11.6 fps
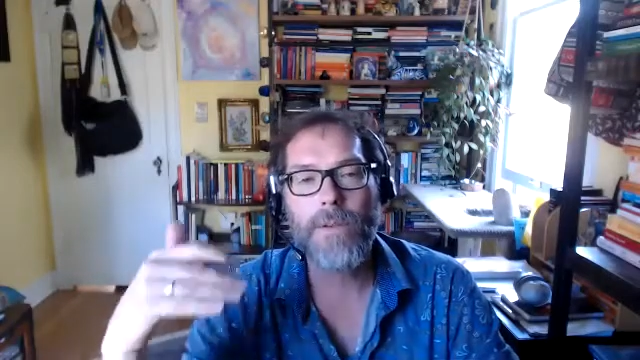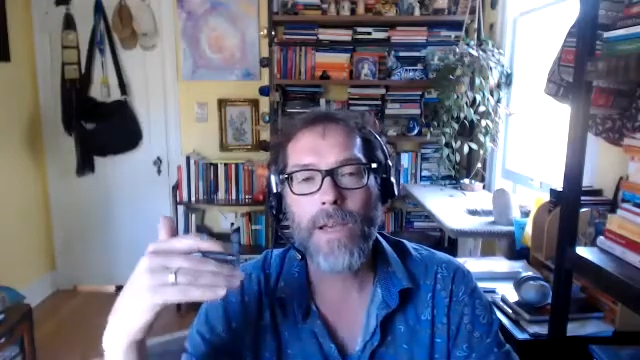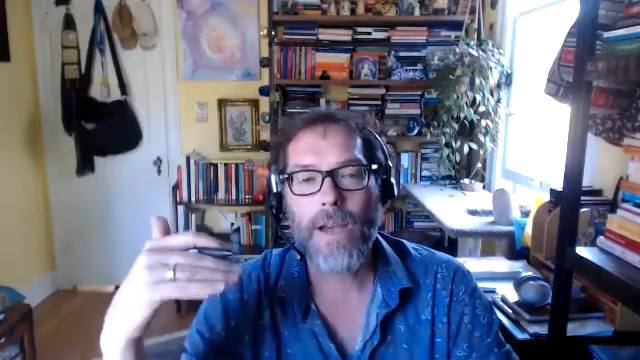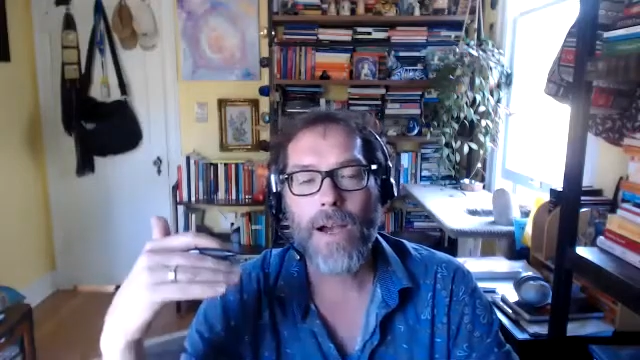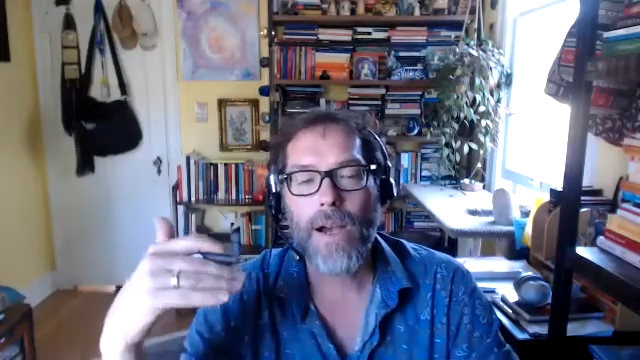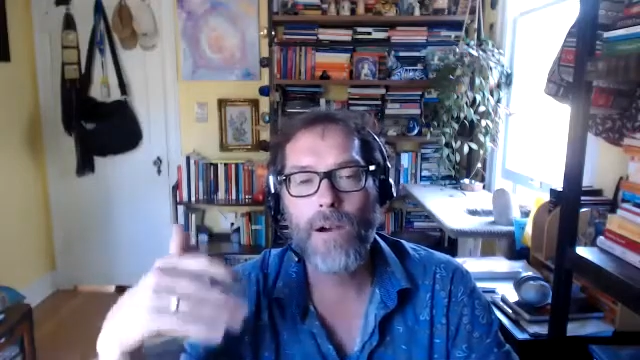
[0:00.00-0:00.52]

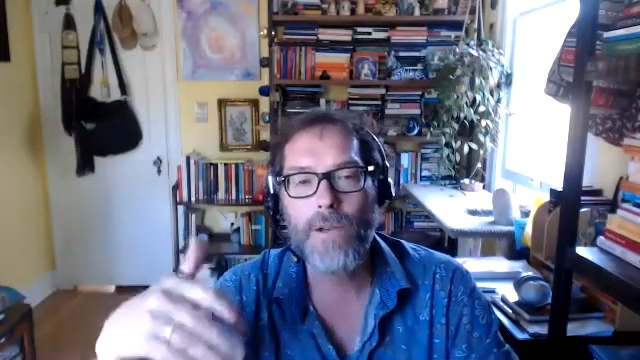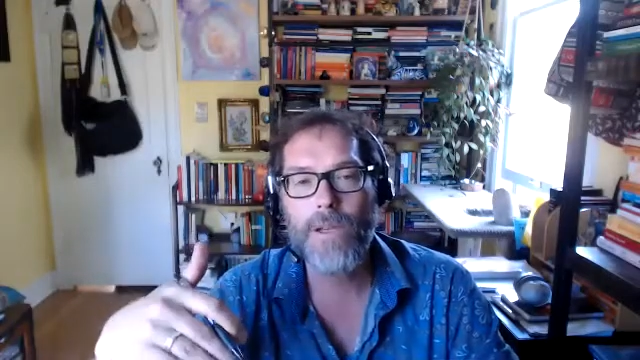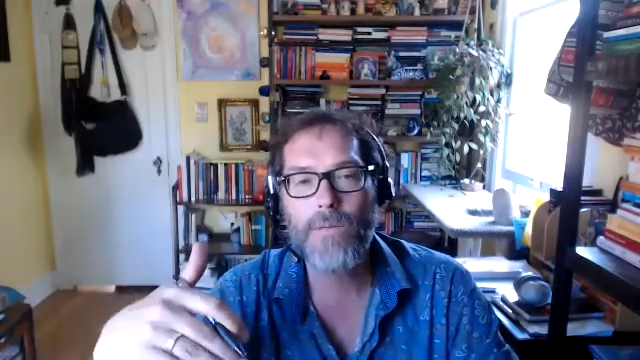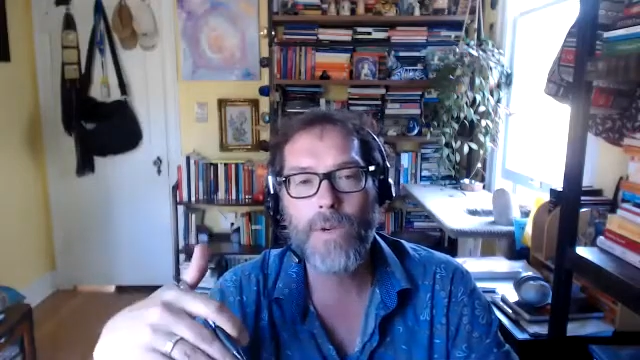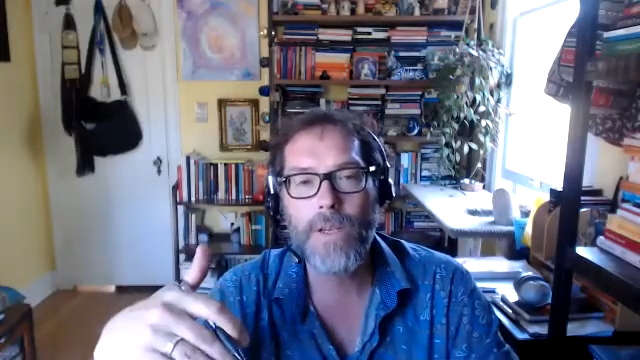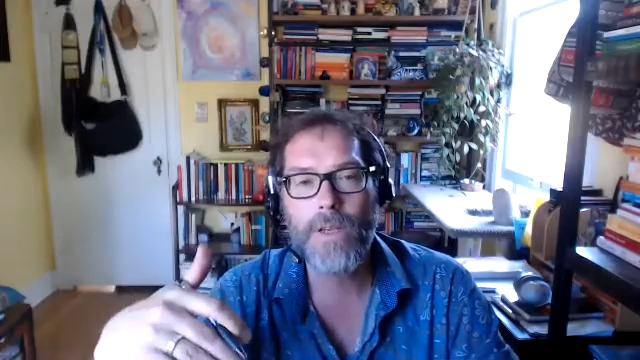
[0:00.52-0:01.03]
how can
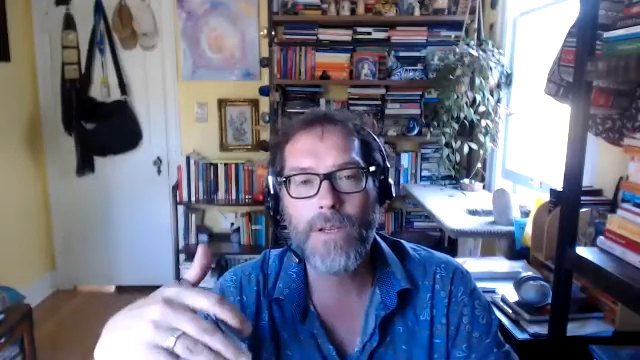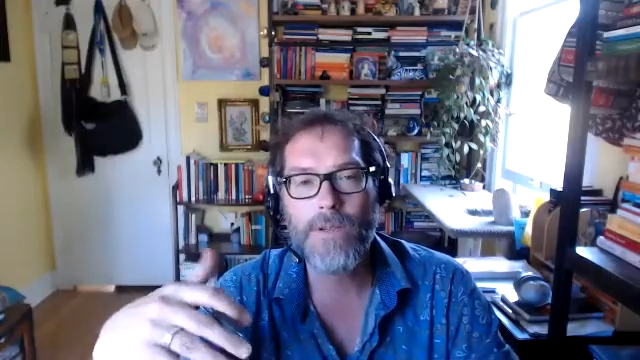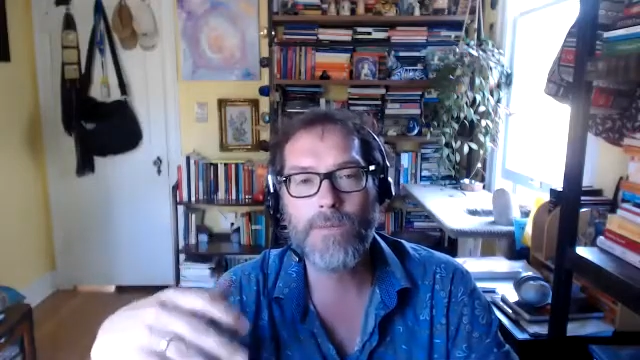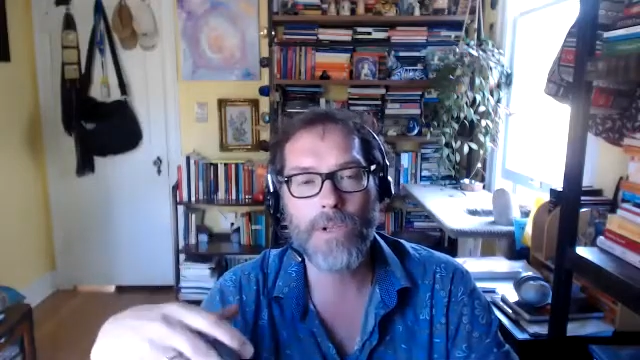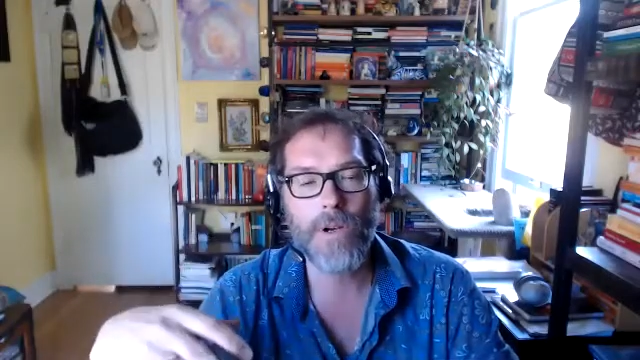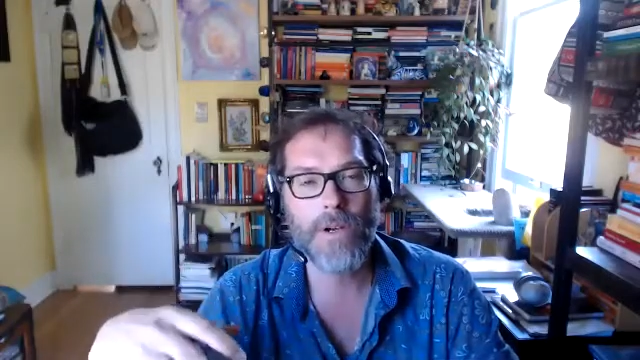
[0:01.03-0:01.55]
we, as we're
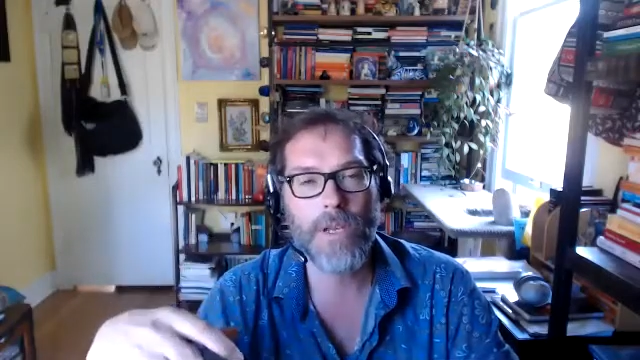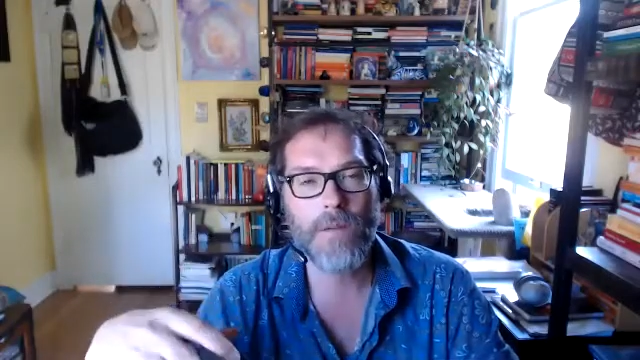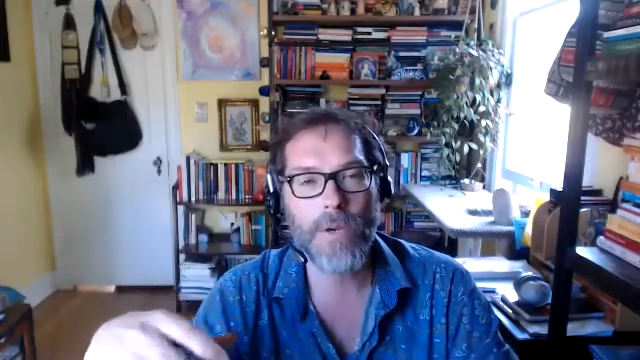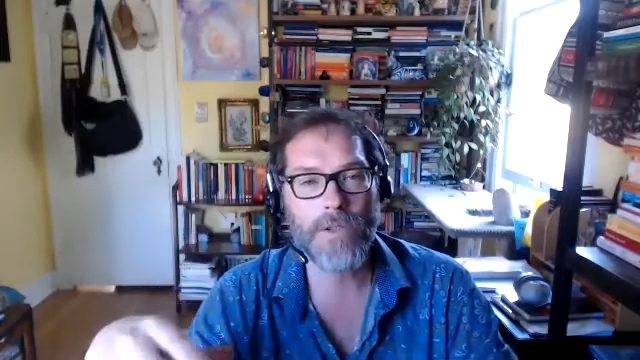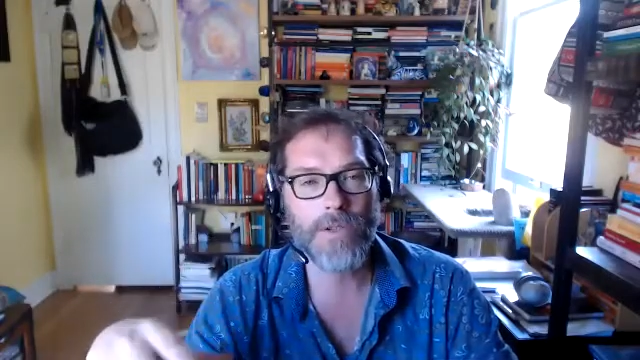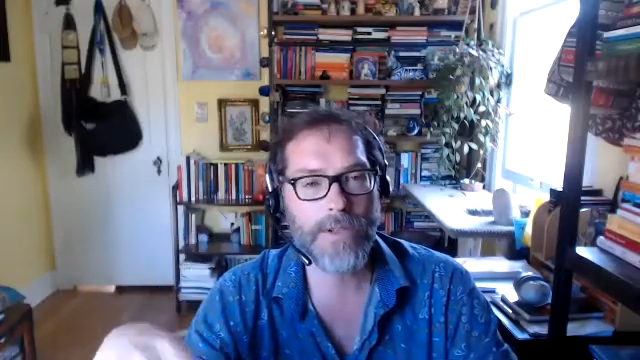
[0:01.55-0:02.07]
talking about